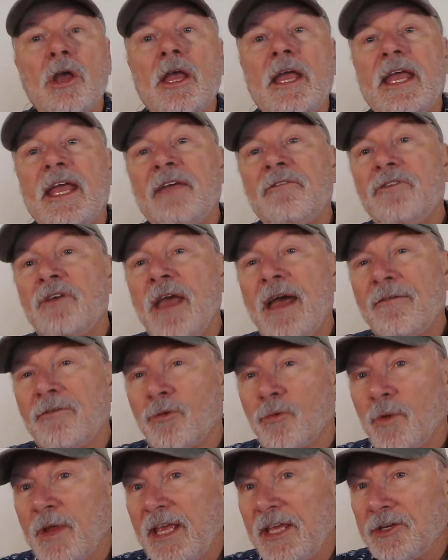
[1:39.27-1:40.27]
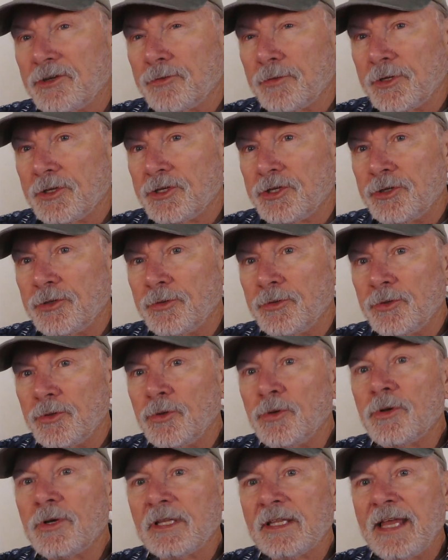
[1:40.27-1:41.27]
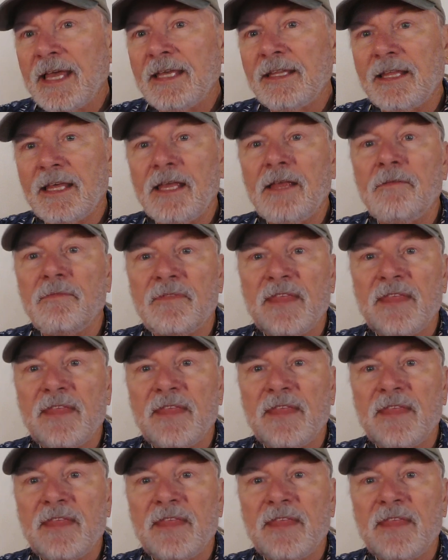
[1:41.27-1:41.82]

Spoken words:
If you have a reentrant tuned ukulele,